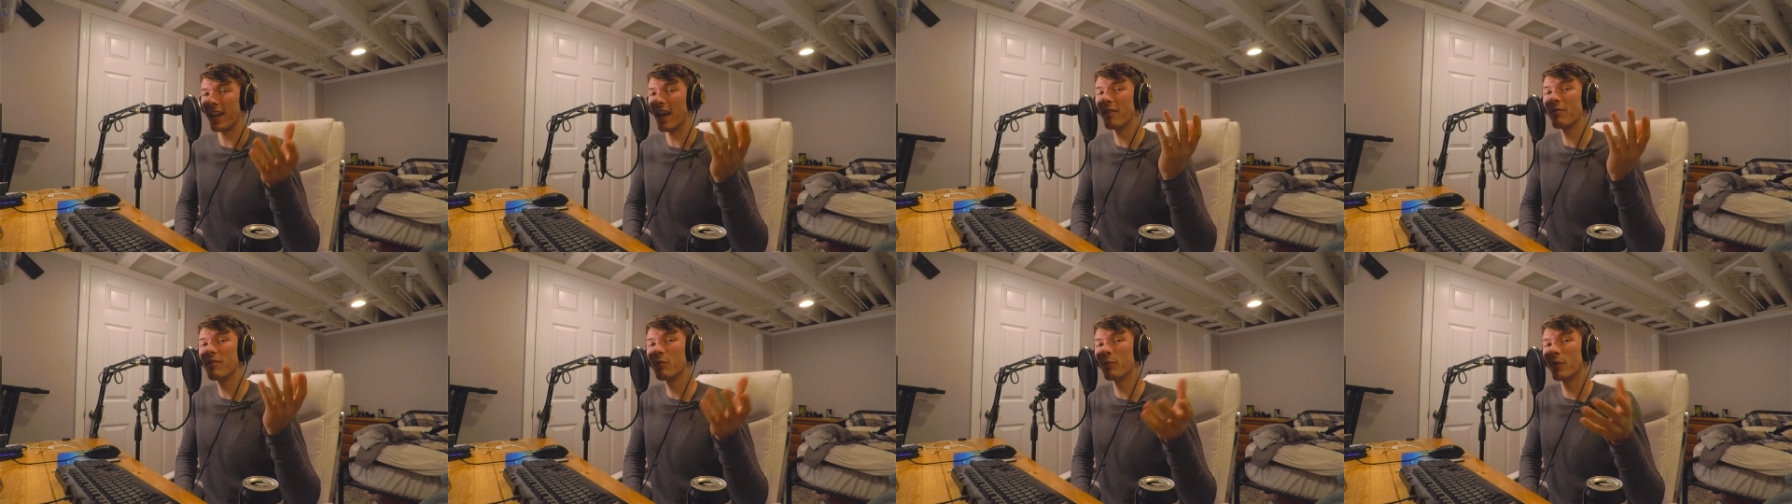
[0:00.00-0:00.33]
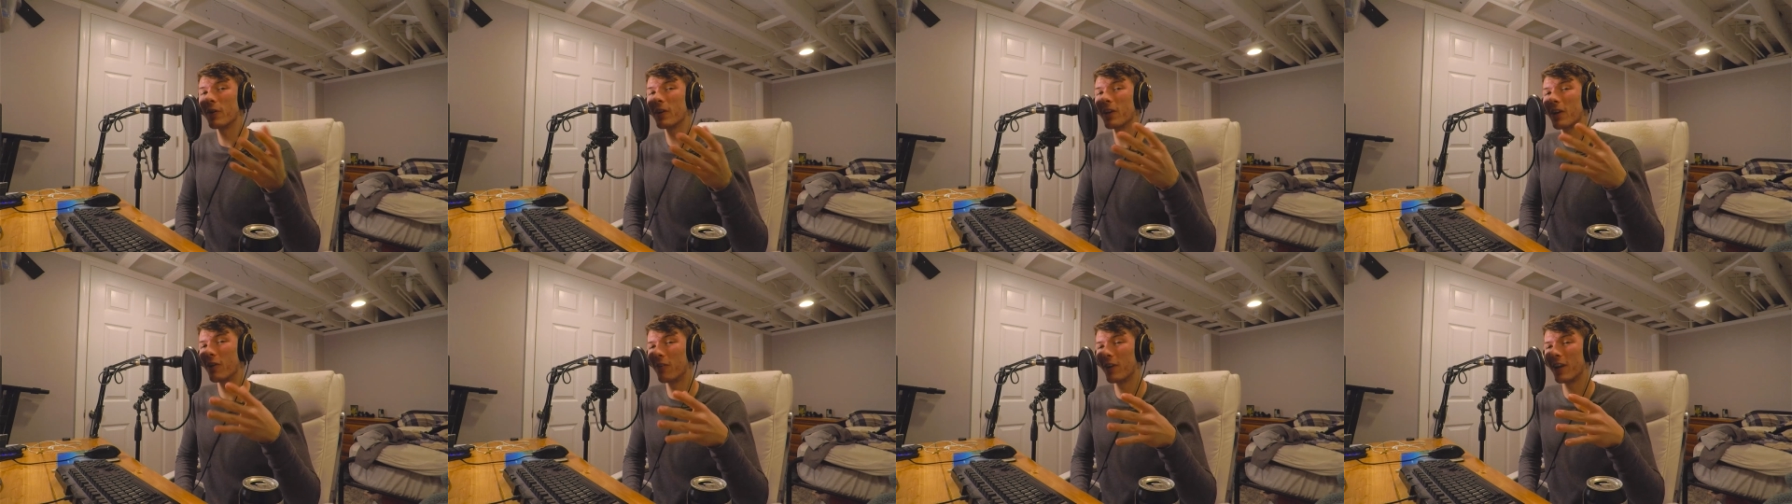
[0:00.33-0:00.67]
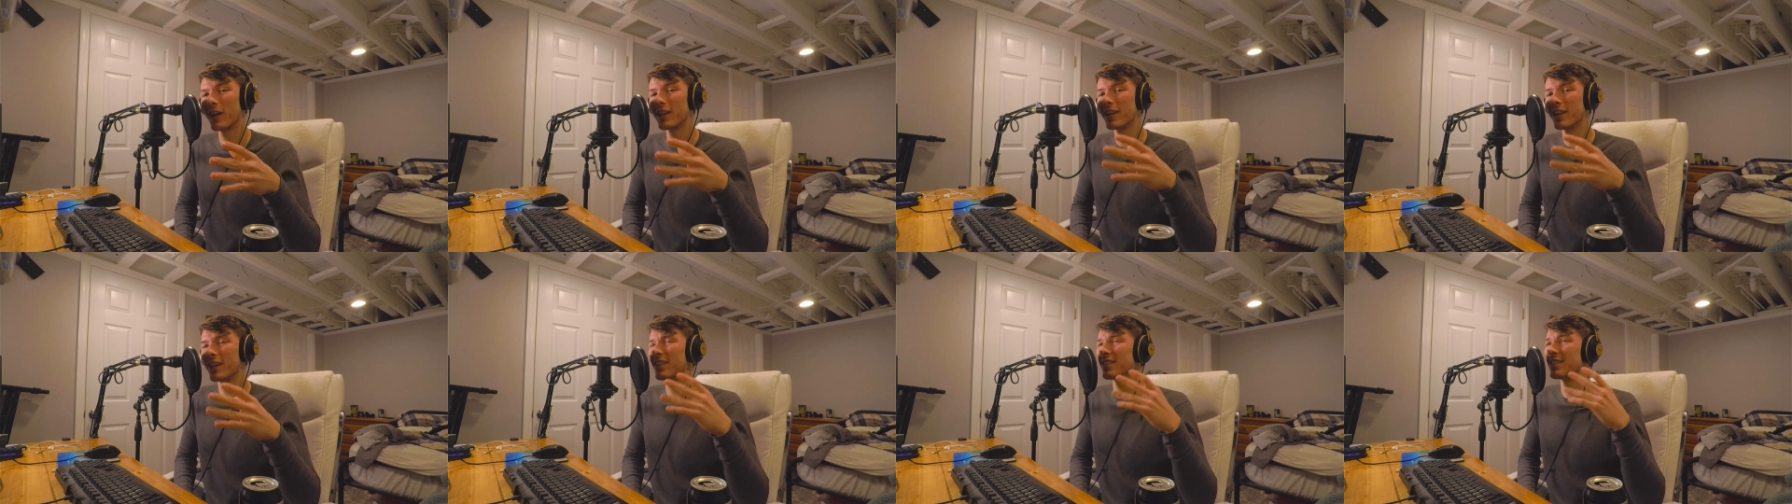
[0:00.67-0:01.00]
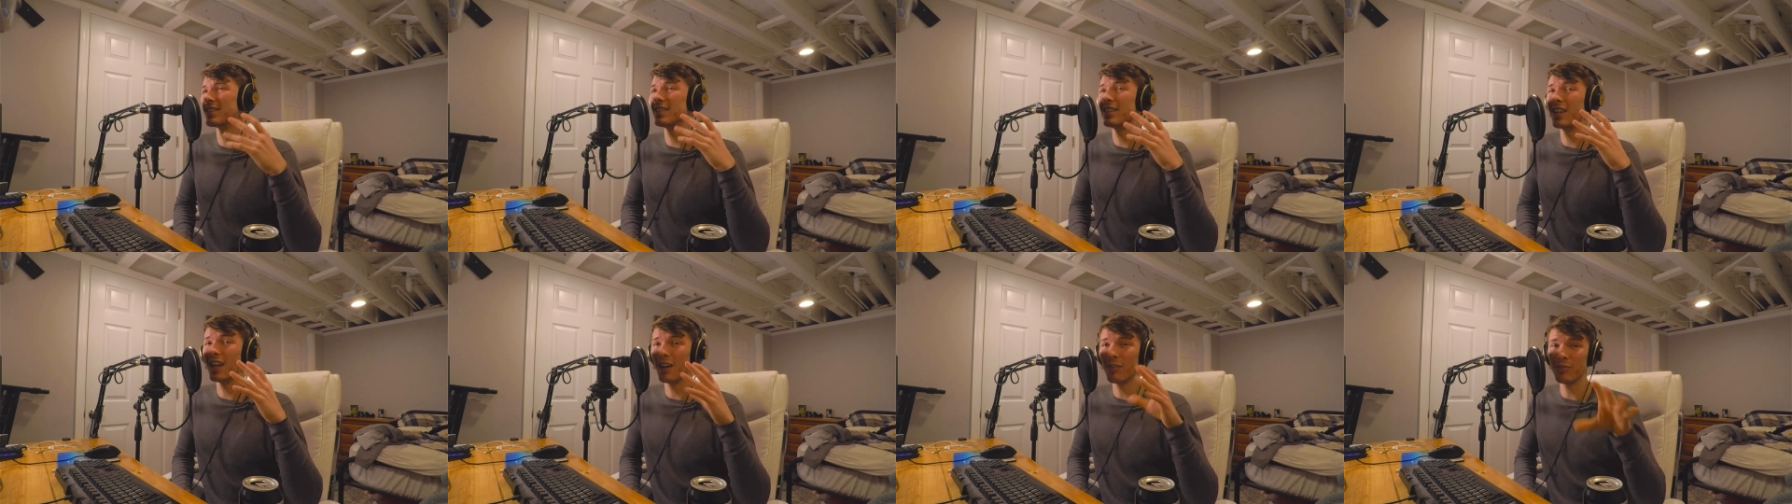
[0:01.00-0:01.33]
AV1 codec
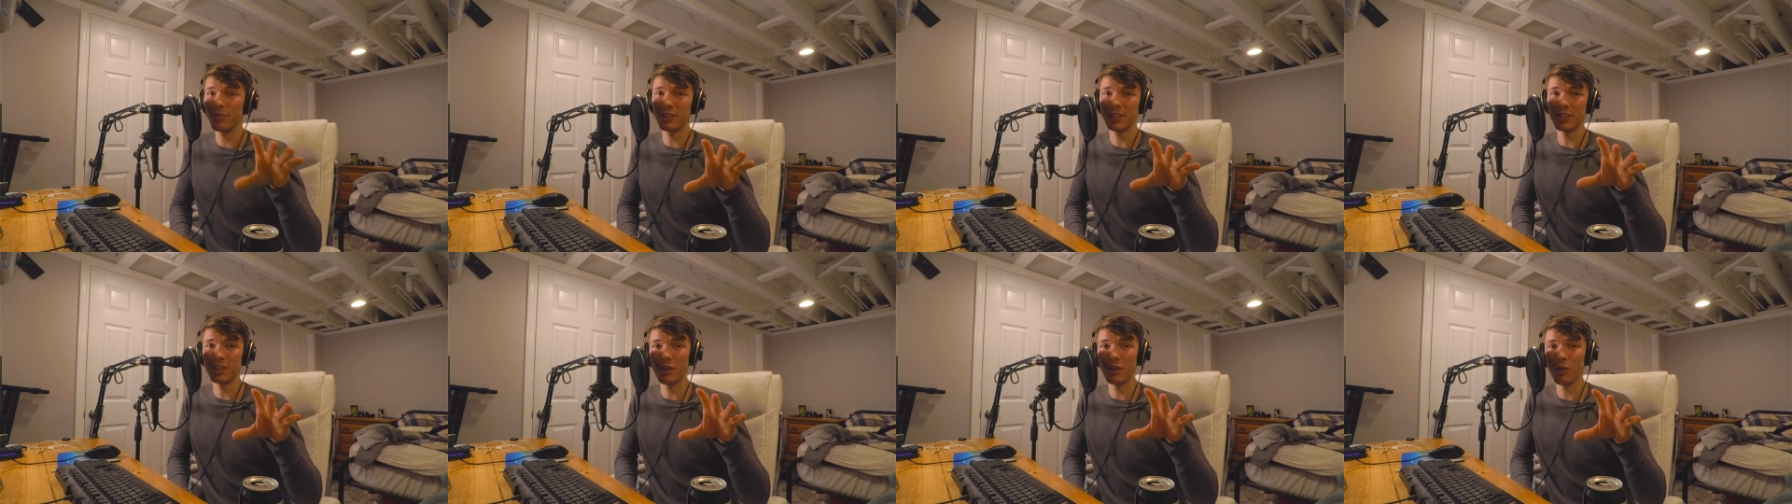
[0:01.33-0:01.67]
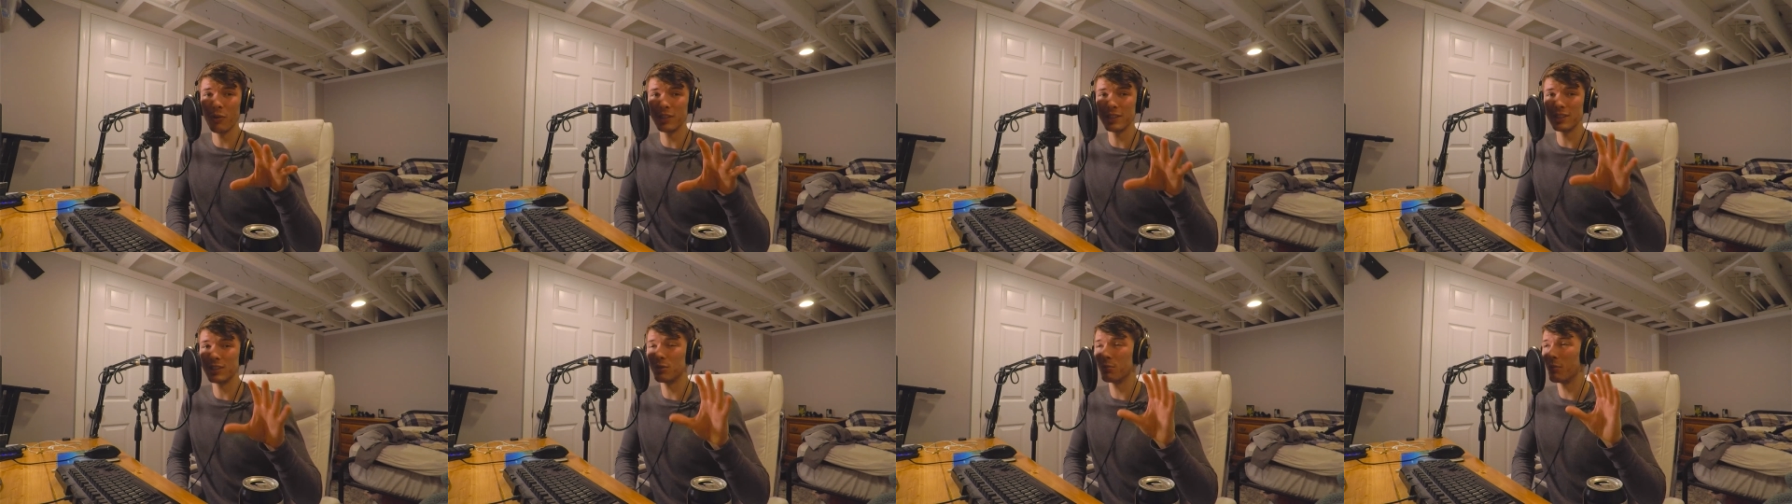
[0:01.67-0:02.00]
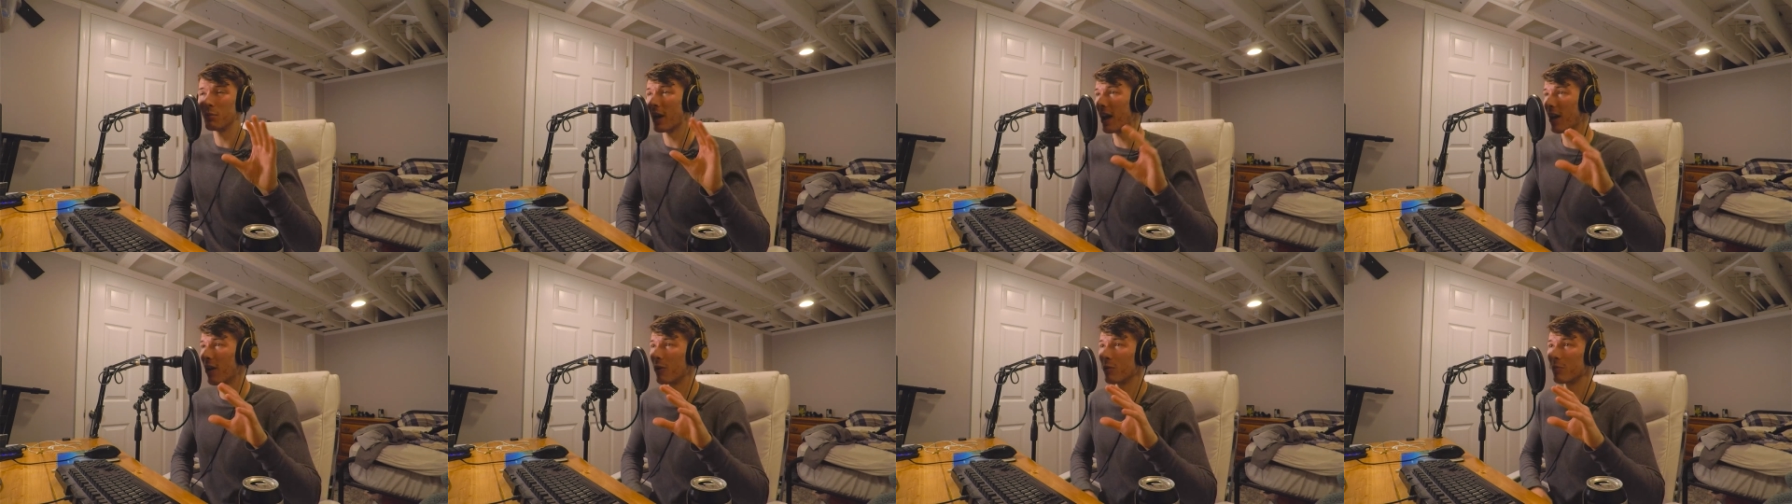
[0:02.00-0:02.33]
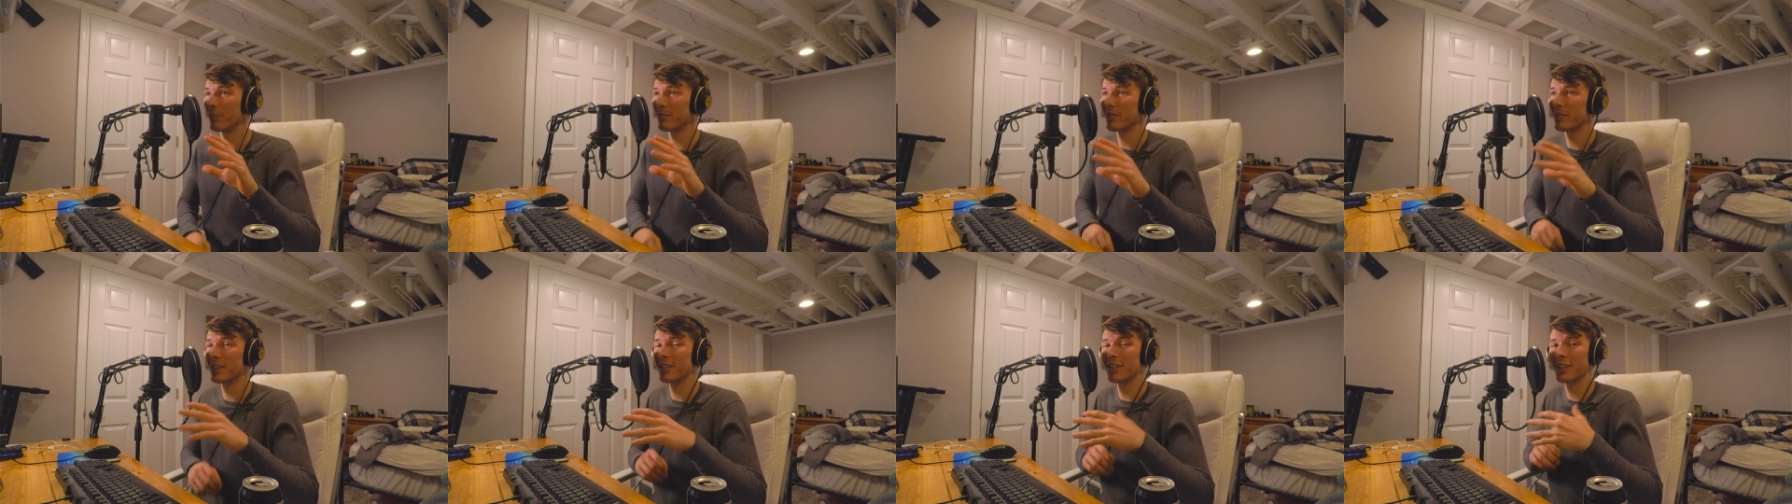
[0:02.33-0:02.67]
is definitely going to help